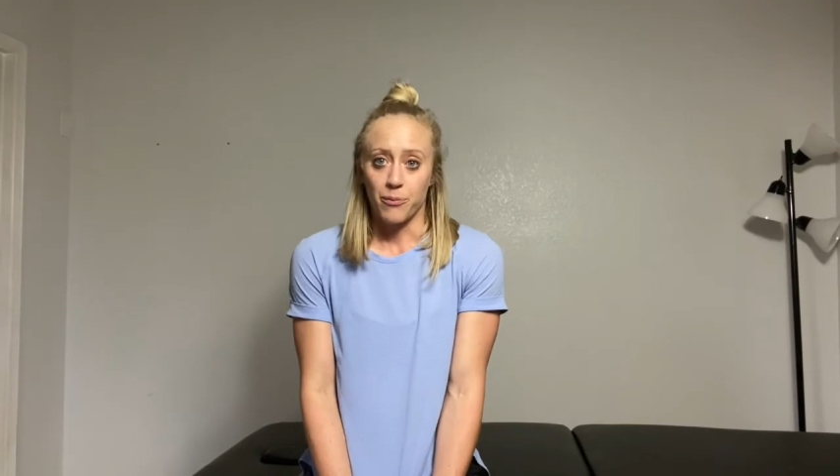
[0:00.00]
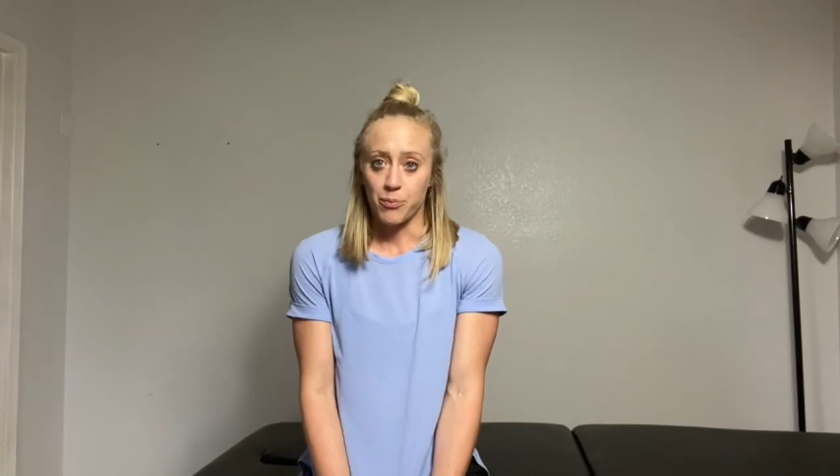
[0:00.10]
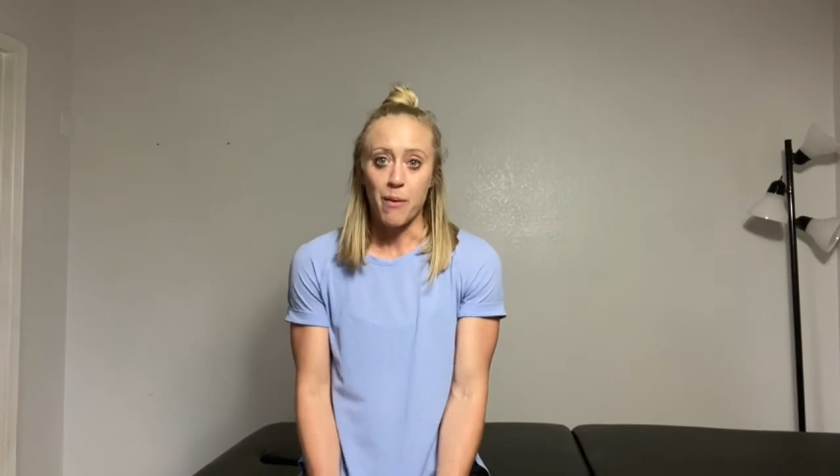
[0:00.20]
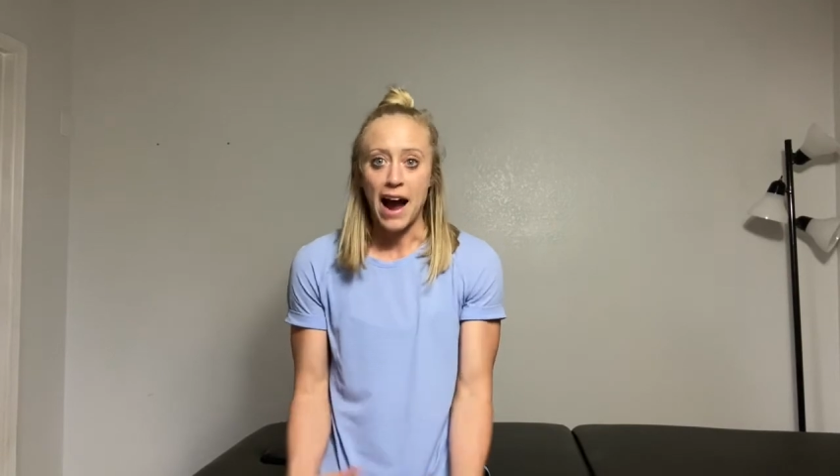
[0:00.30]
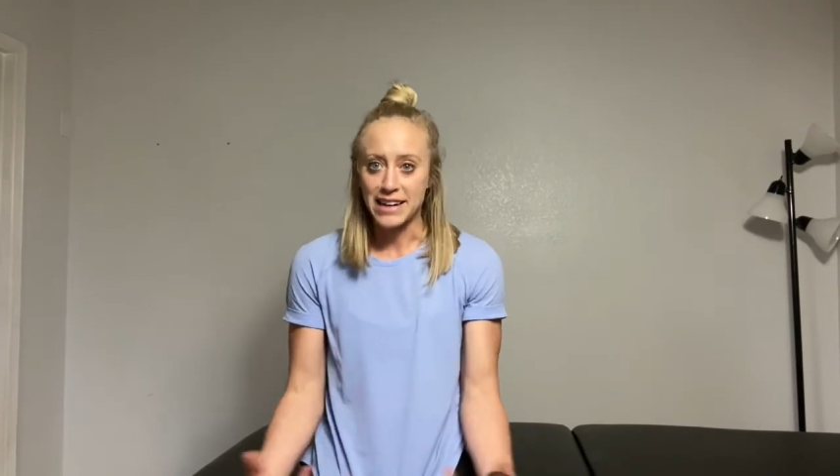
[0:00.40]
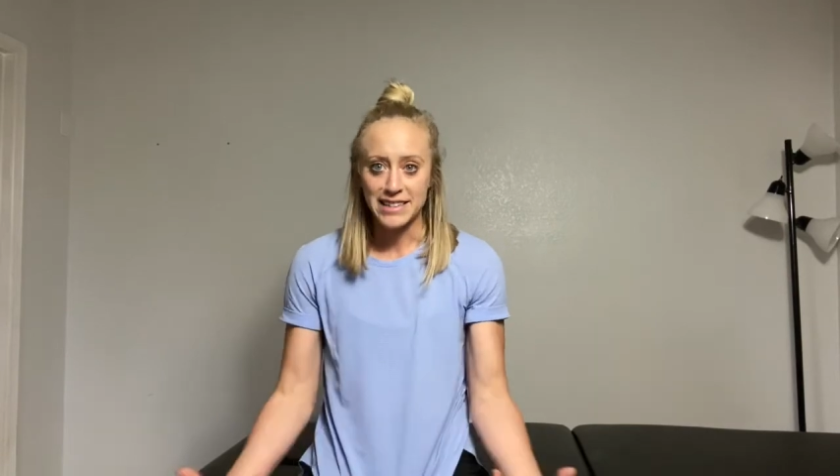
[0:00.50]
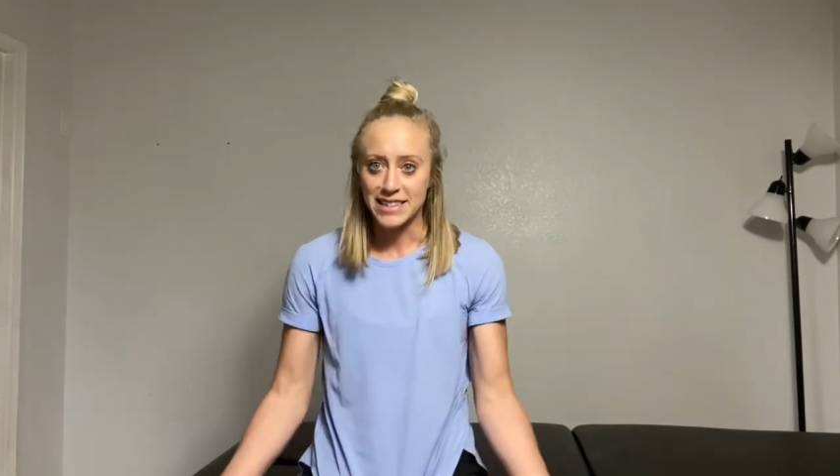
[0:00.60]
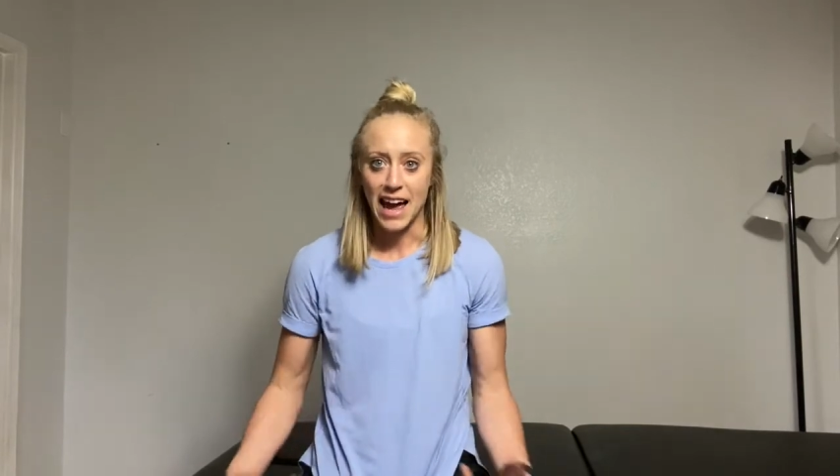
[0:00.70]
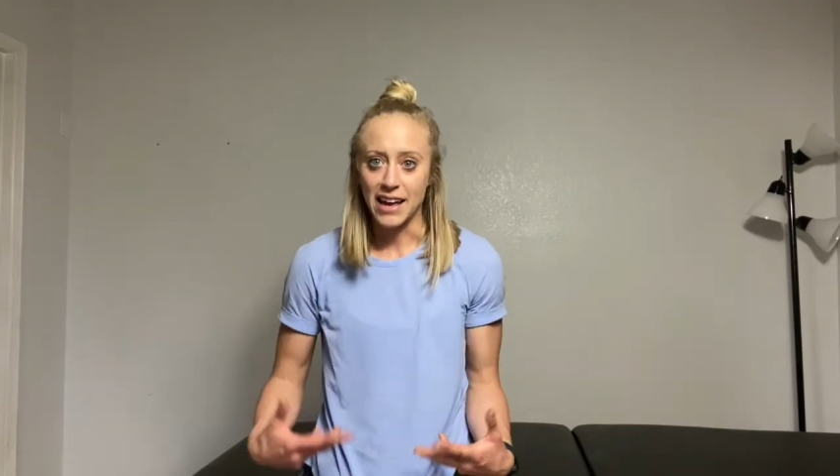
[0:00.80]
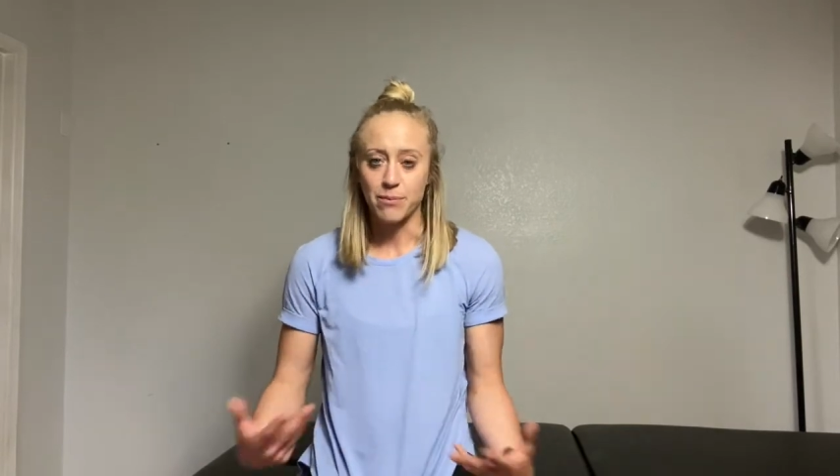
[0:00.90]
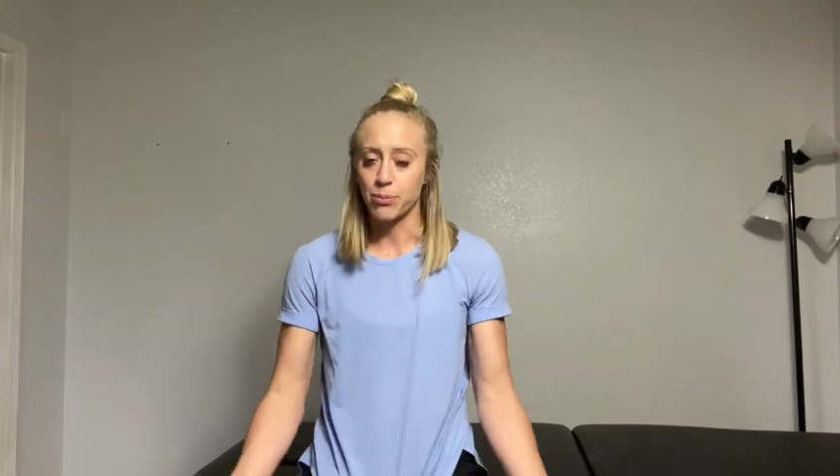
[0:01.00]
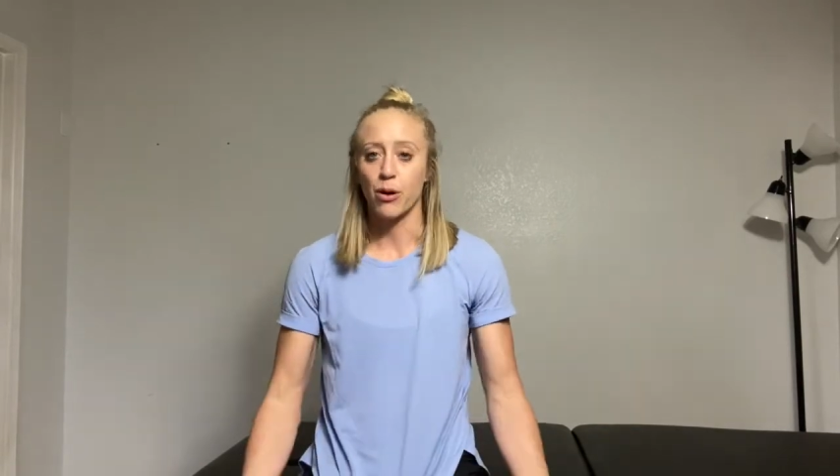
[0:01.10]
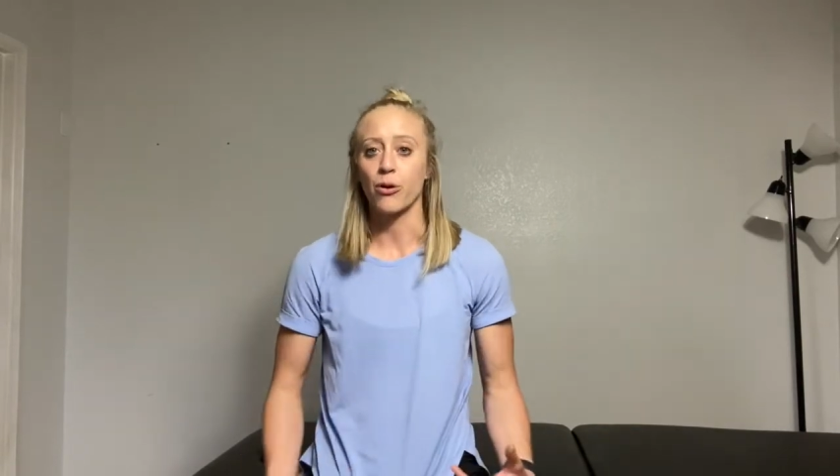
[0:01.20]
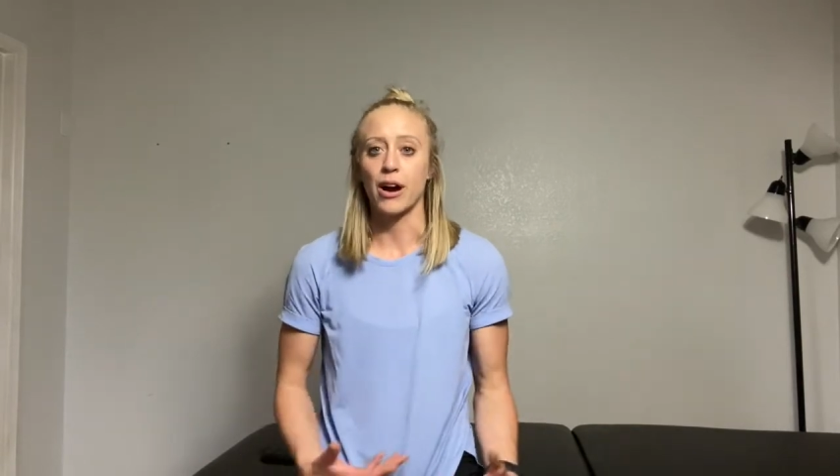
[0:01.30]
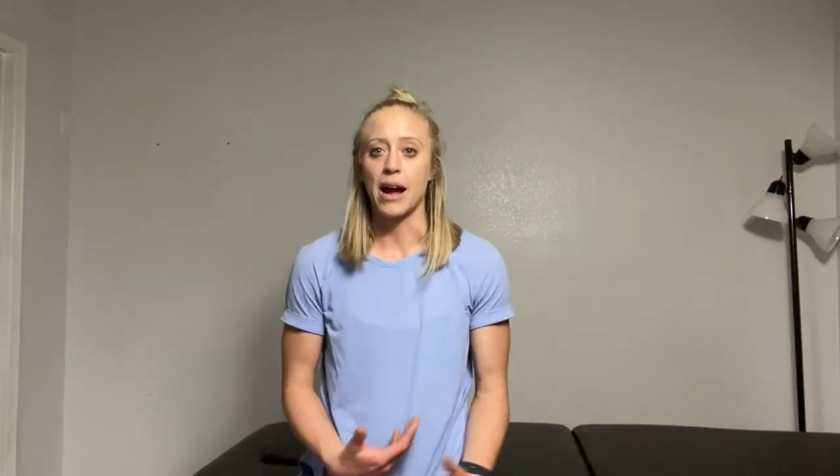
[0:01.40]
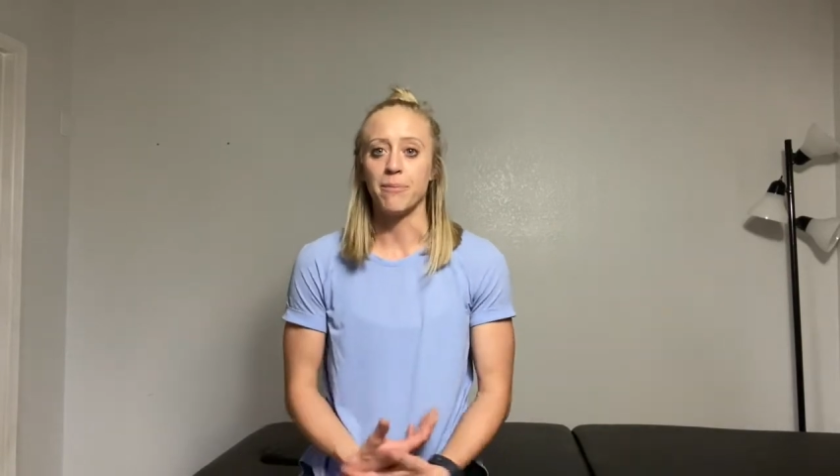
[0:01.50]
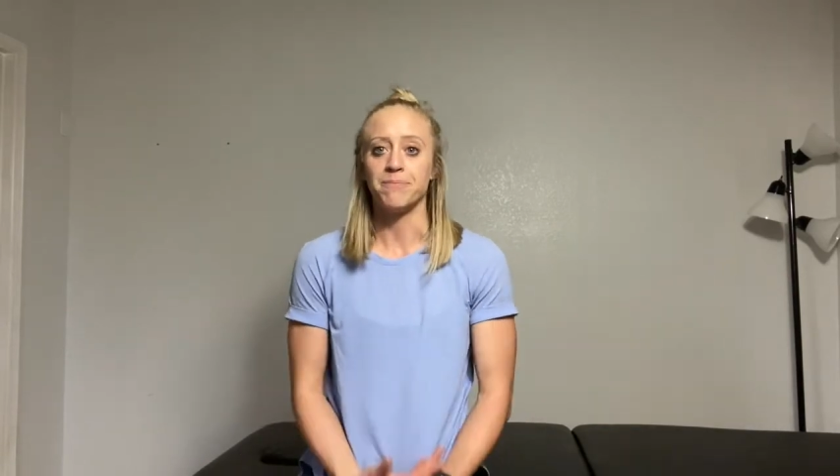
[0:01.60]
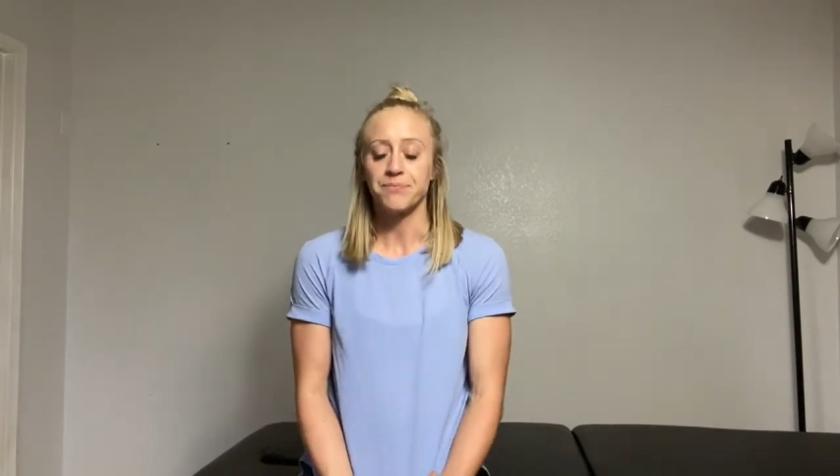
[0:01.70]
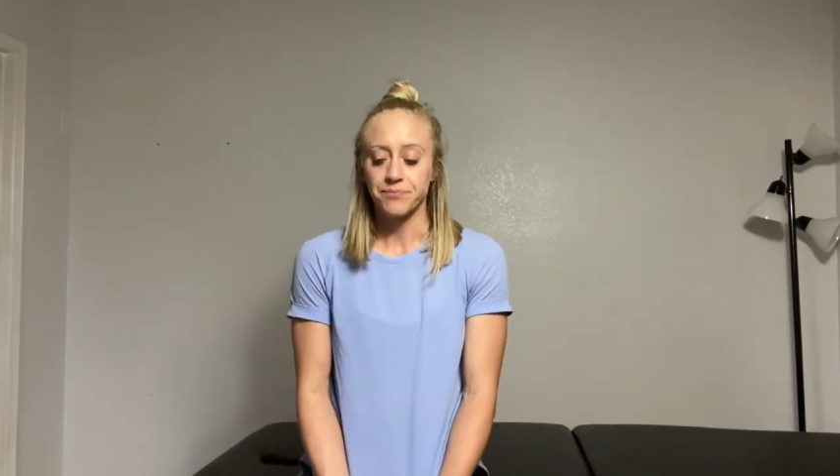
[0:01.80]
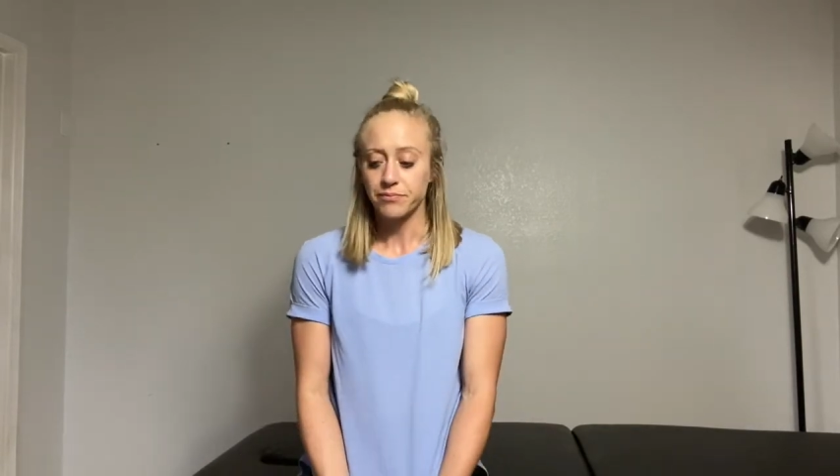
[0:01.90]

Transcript: mindset program.